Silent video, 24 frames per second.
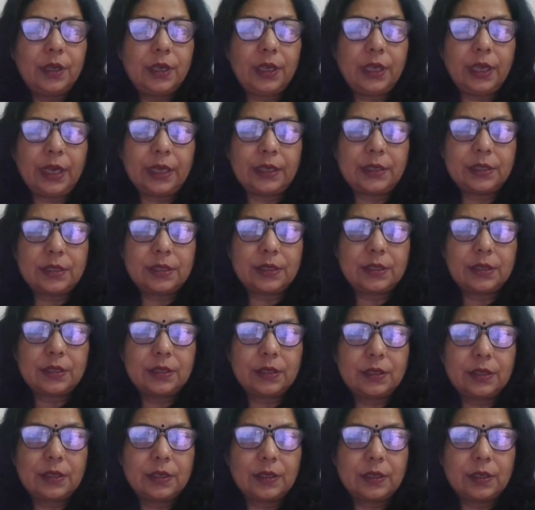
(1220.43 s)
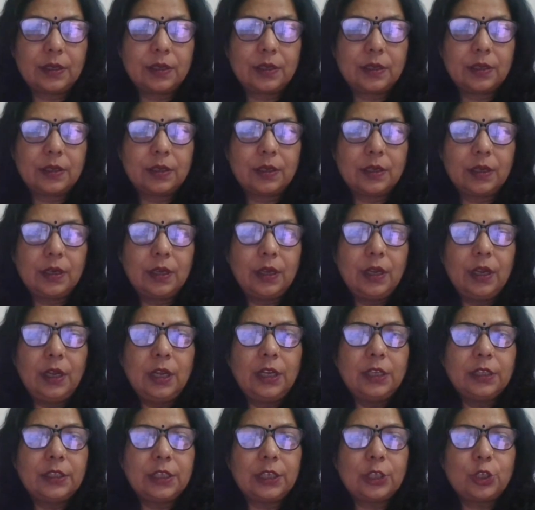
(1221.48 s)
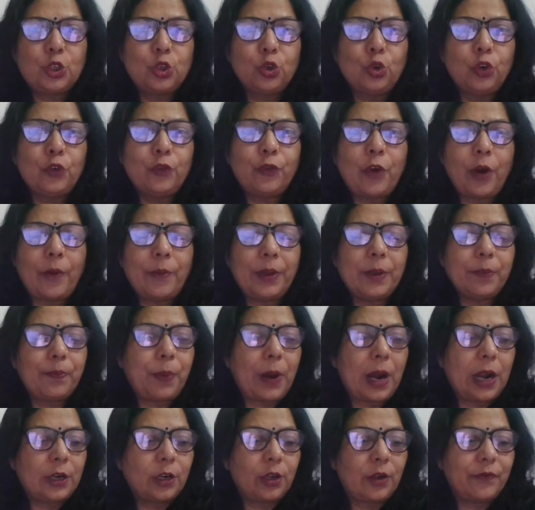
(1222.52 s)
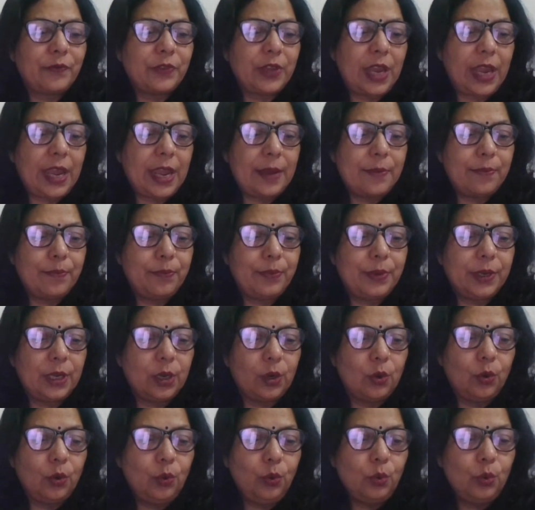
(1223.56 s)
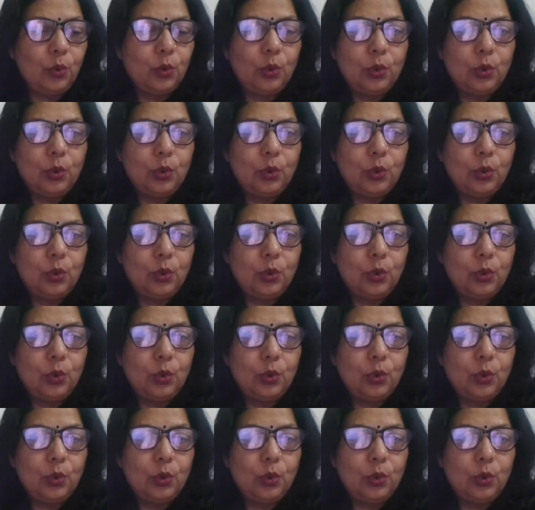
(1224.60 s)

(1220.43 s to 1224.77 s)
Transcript: Yes. The shoot forming part of the embryo,